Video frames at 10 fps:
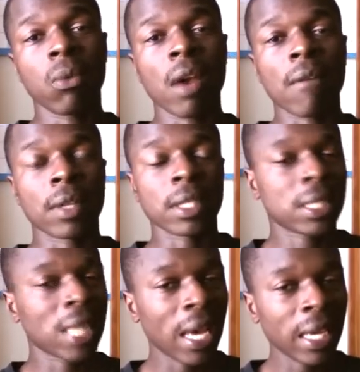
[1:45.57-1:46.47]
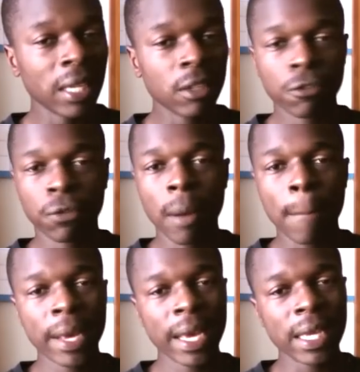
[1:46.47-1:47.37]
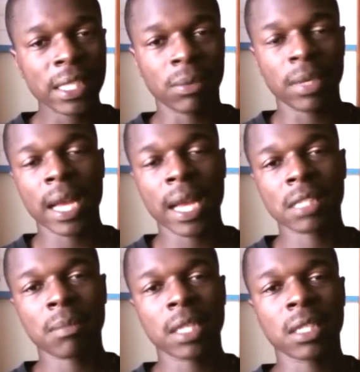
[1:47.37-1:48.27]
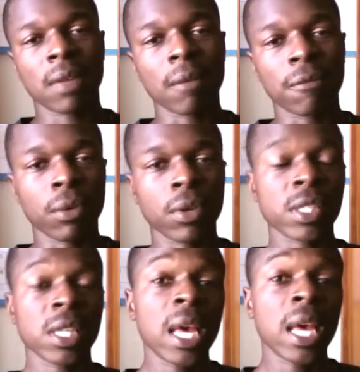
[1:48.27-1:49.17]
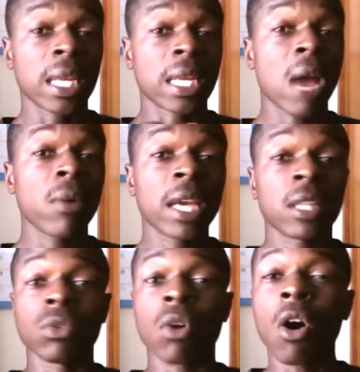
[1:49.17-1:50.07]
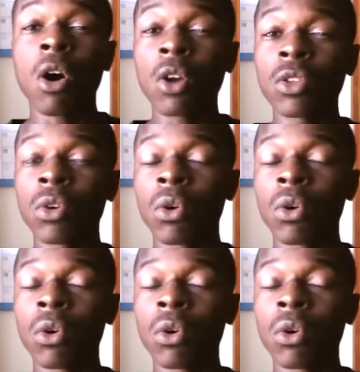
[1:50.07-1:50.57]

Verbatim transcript: We have a tight front page that we had somebody develop for us, and now we got to do all the